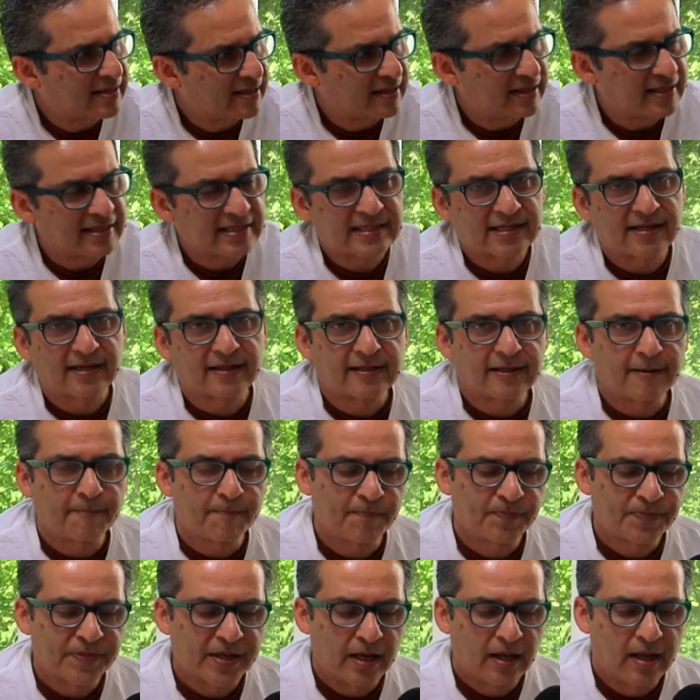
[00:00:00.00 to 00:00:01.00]
and things like that.
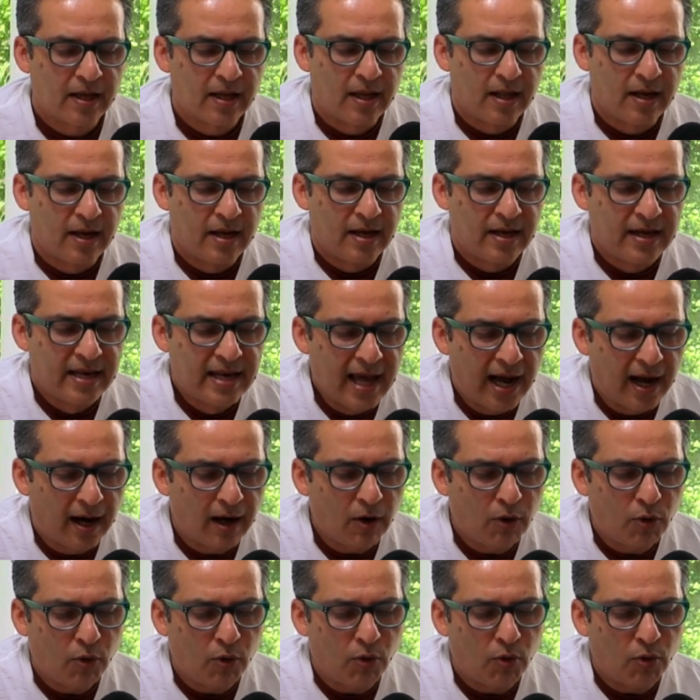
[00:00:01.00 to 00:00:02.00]

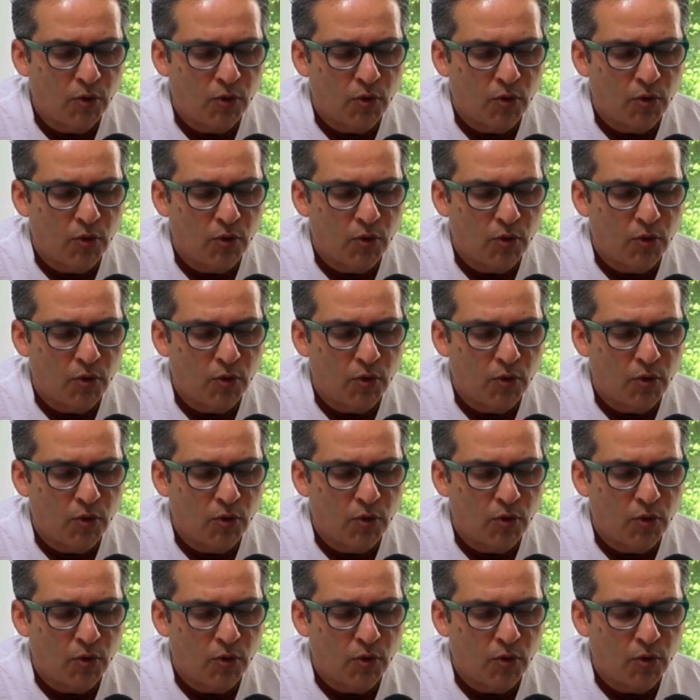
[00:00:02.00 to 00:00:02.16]
Now,